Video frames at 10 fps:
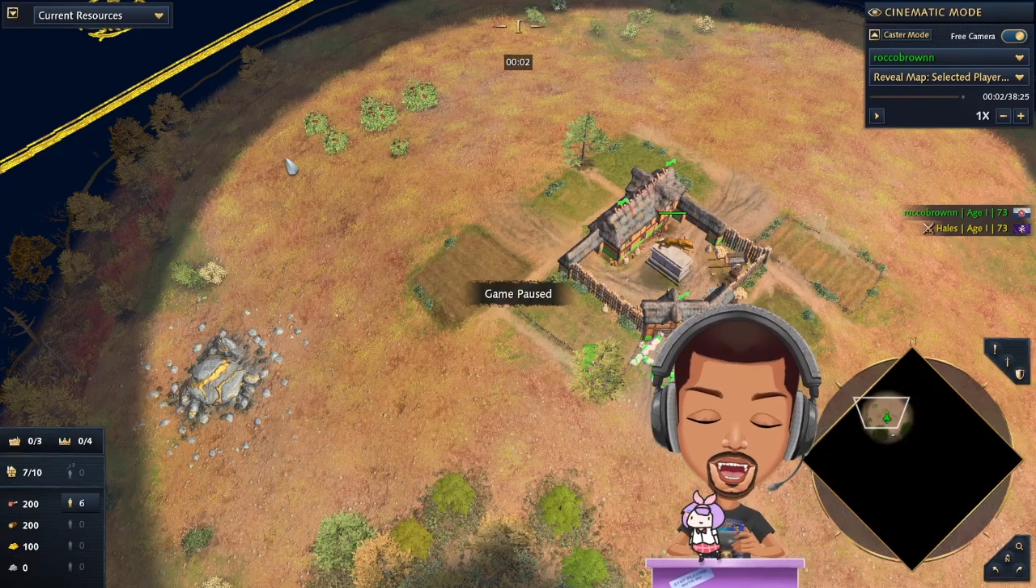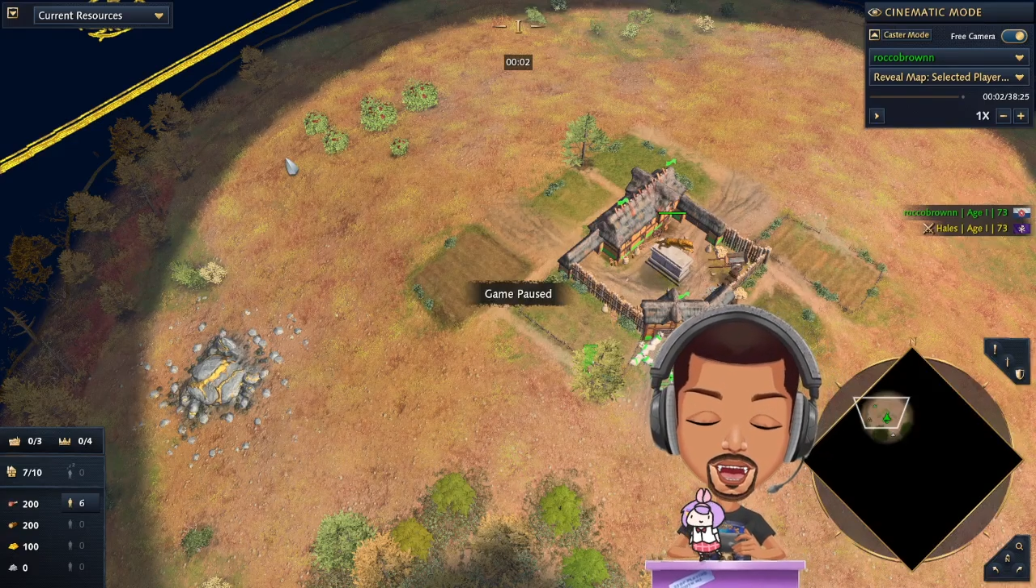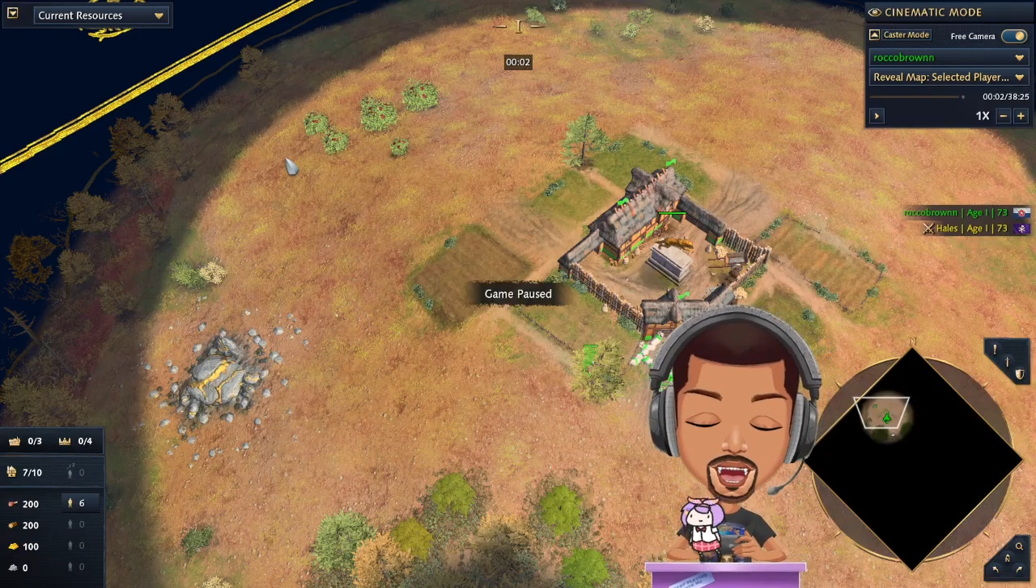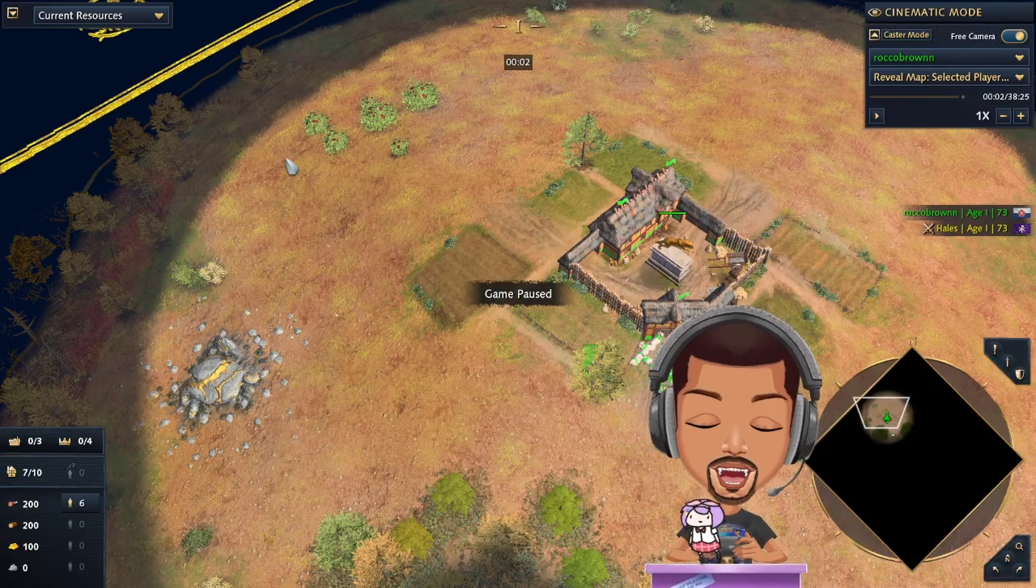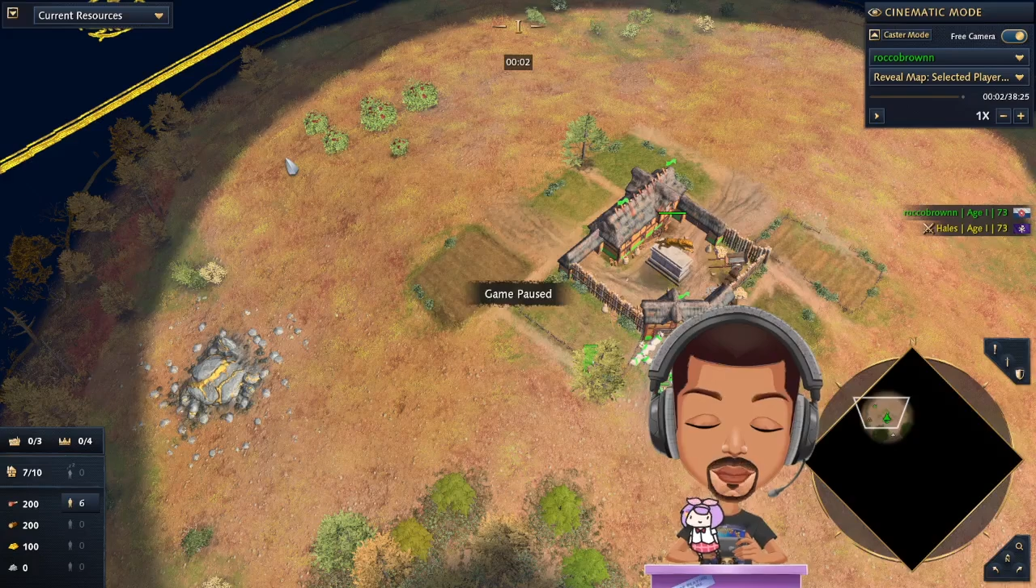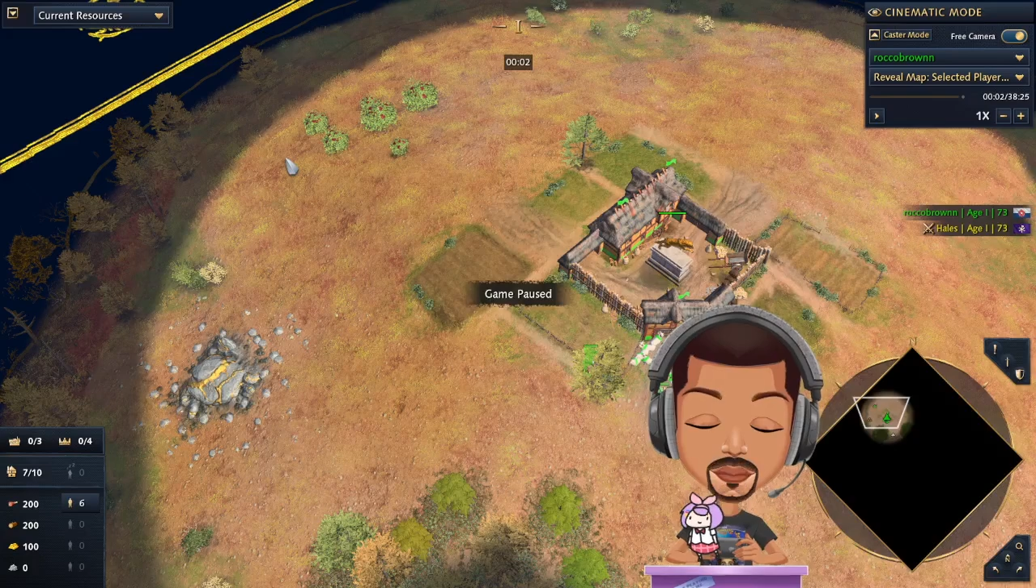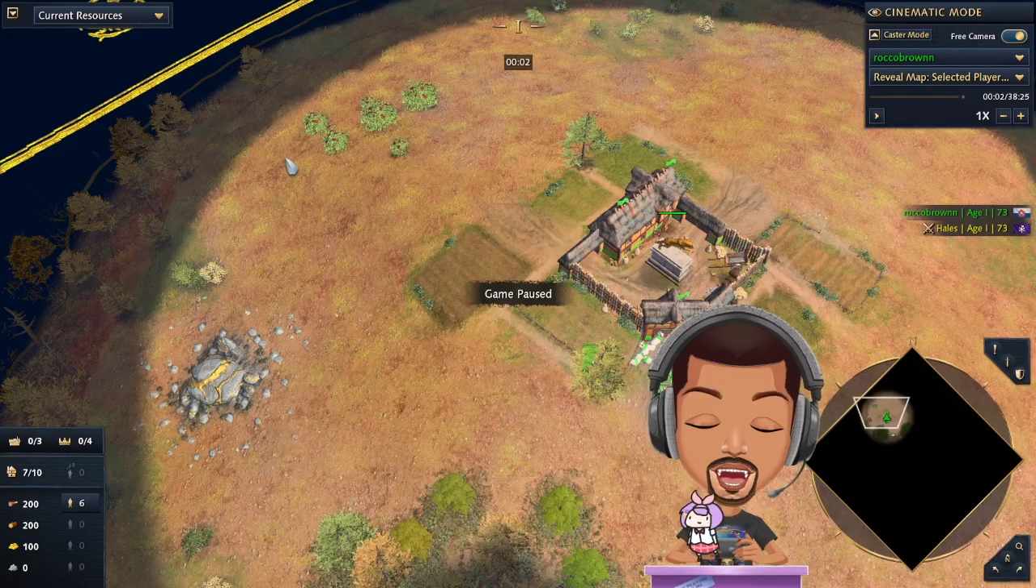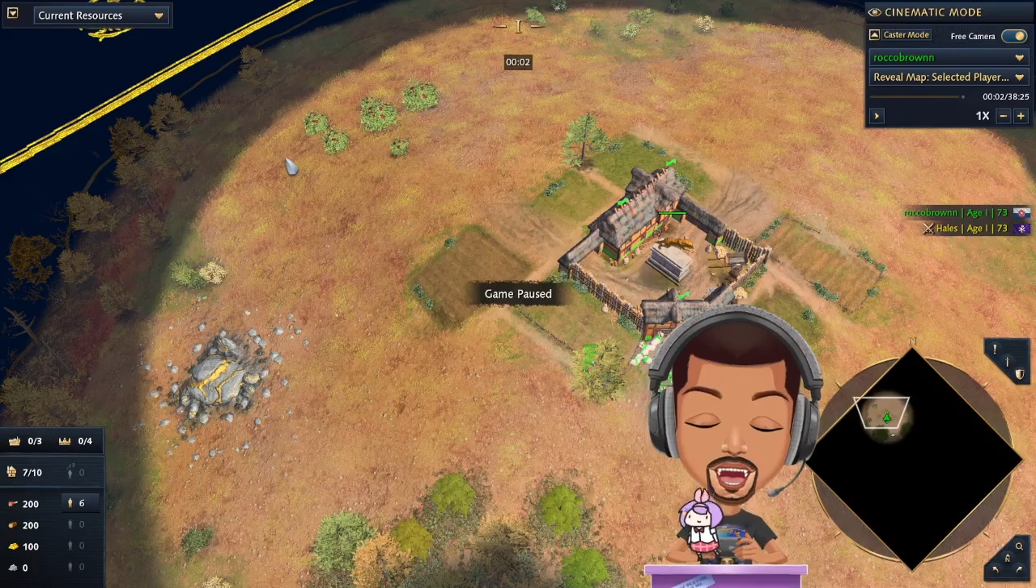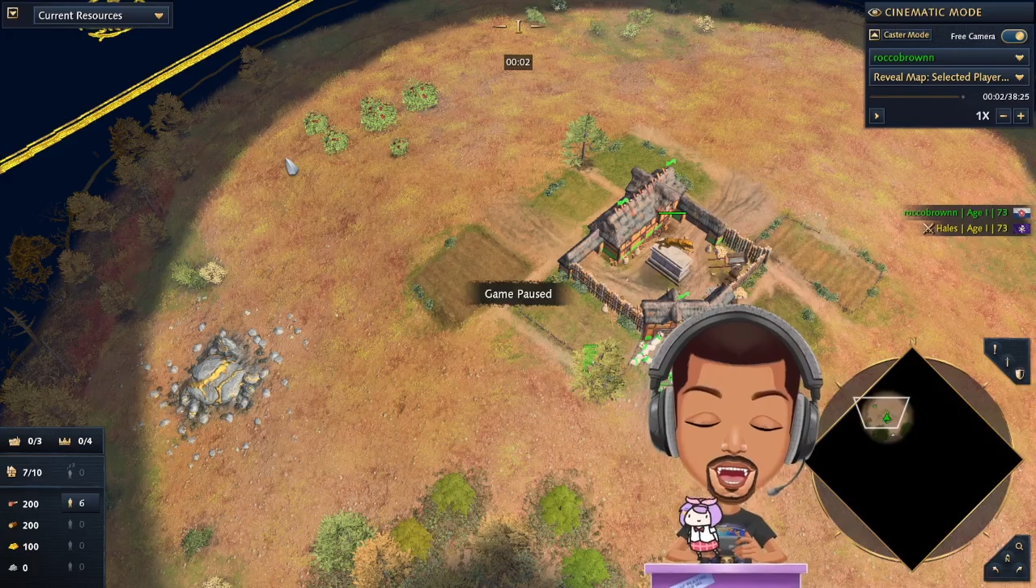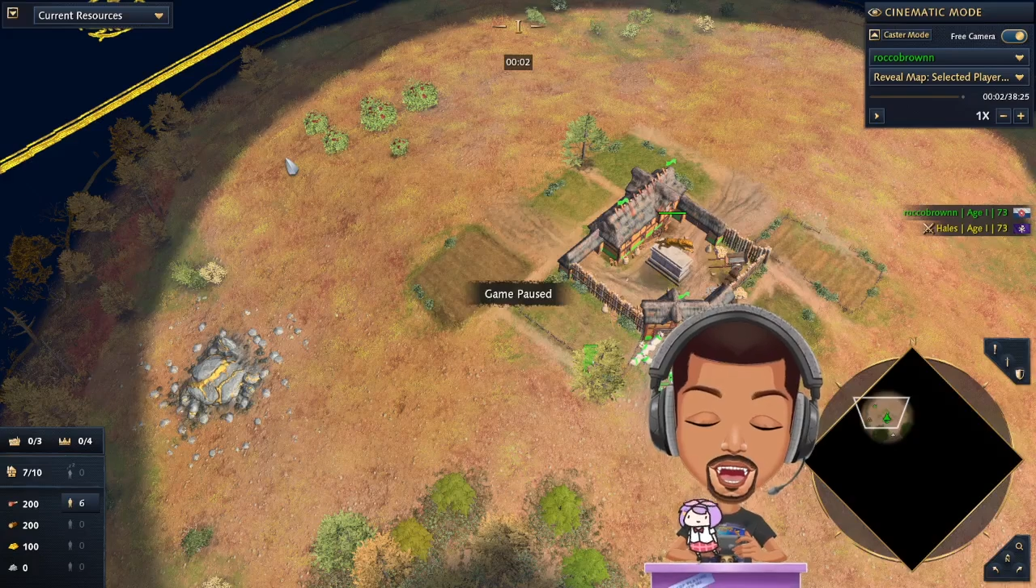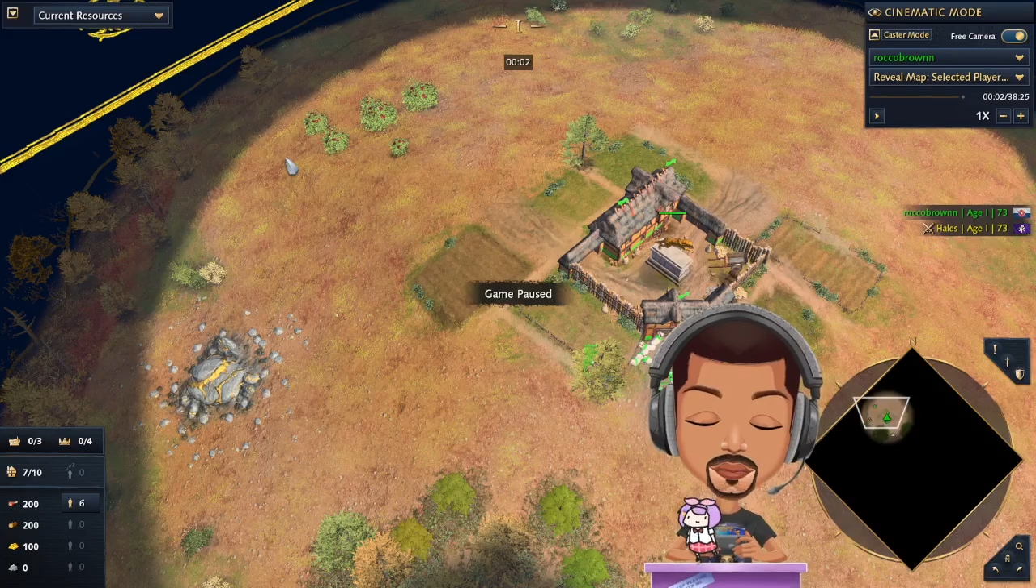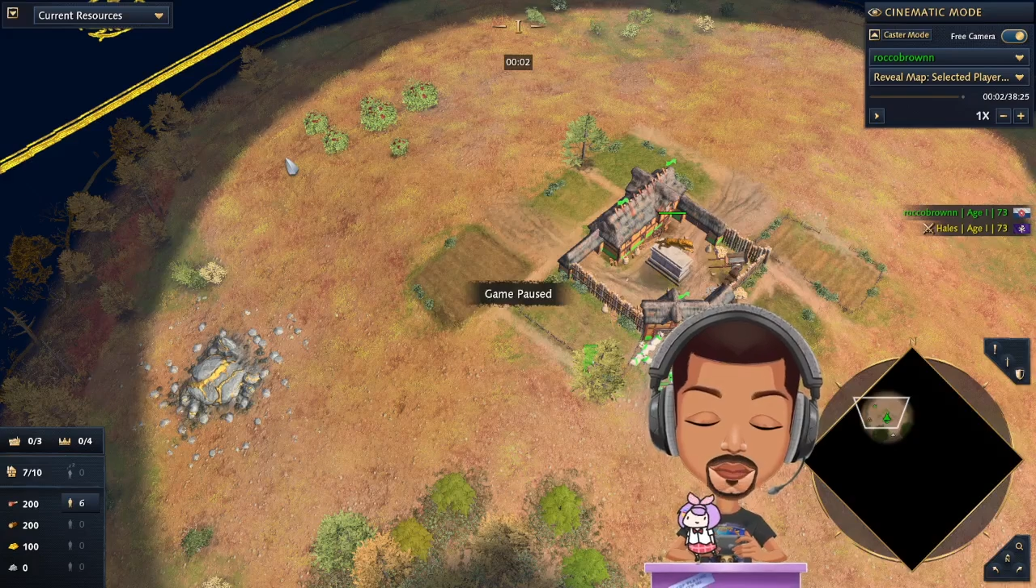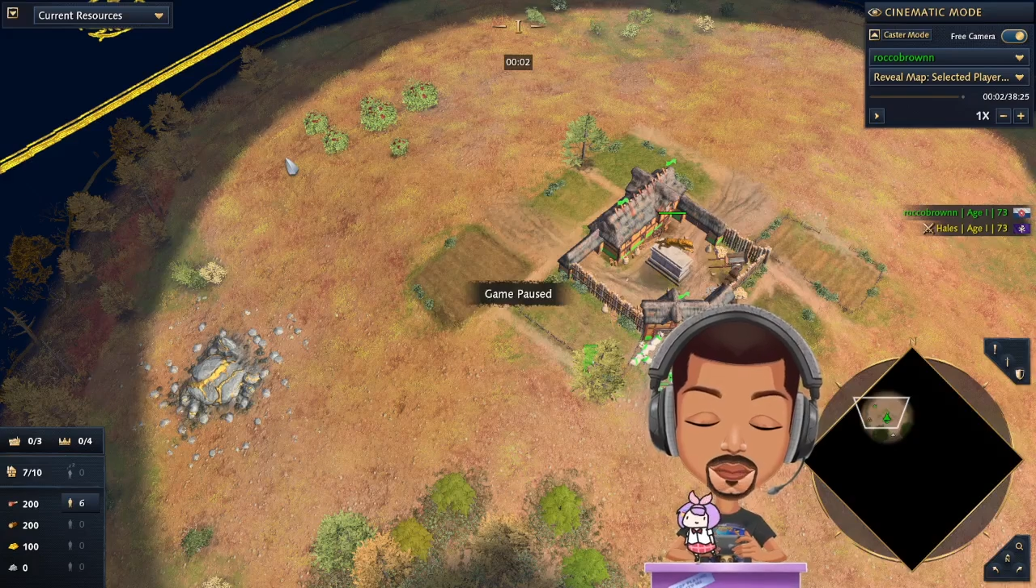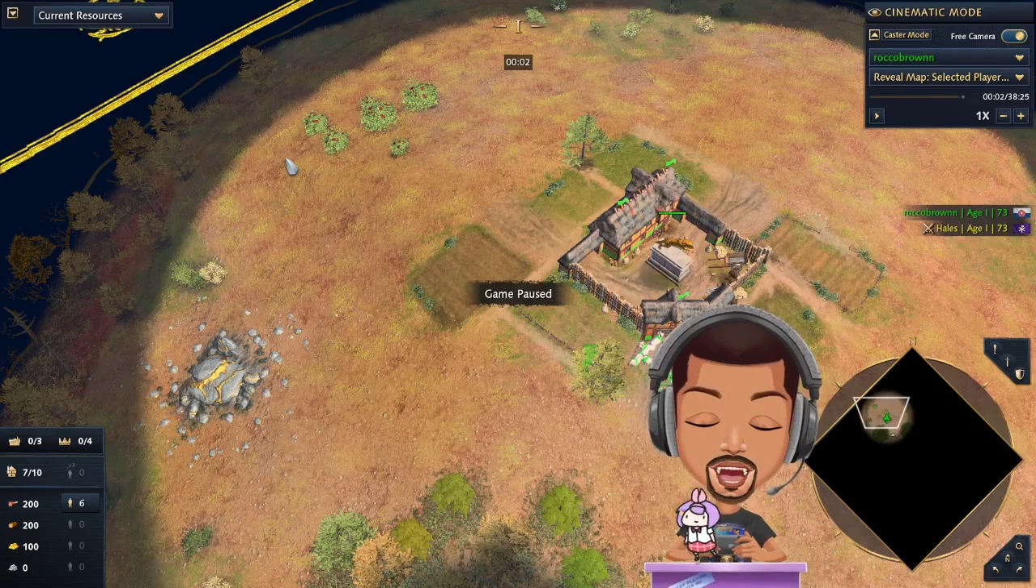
my gameplay, right?